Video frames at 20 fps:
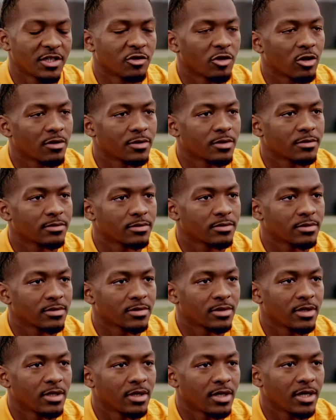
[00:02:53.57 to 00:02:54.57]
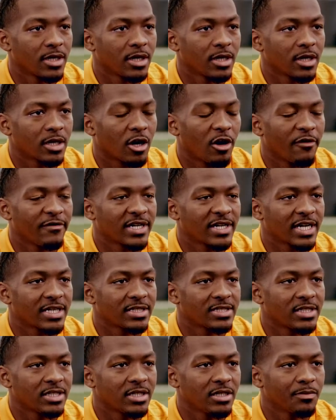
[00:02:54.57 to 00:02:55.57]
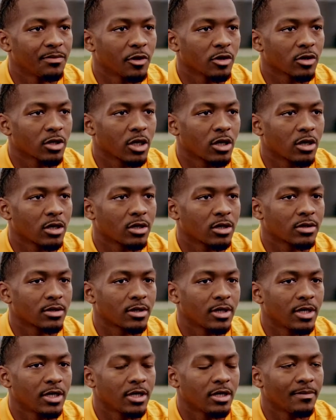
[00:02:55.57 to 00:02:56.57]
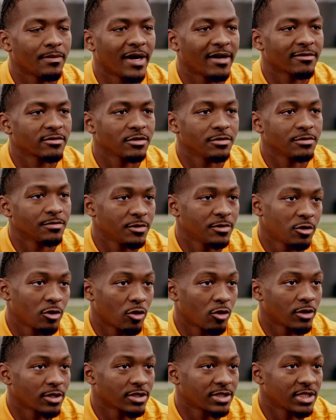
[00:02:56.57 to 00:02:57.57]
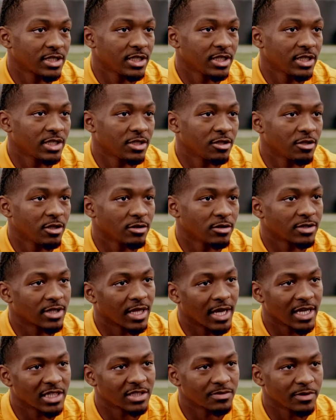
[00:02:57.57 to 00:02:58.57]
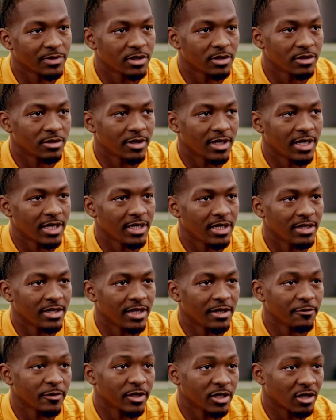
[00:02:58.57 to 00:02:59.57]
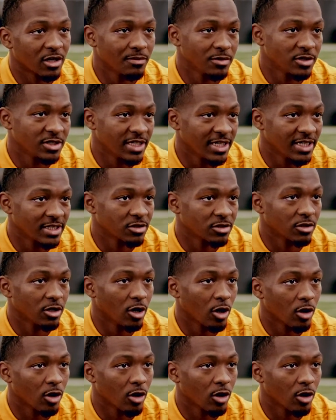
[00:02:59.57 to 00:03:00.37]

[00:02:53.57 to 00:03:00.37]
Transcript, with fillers: normal a COVID-19 protocol. Um, after you quarantine, you go to the hospital and they run a couple tests on your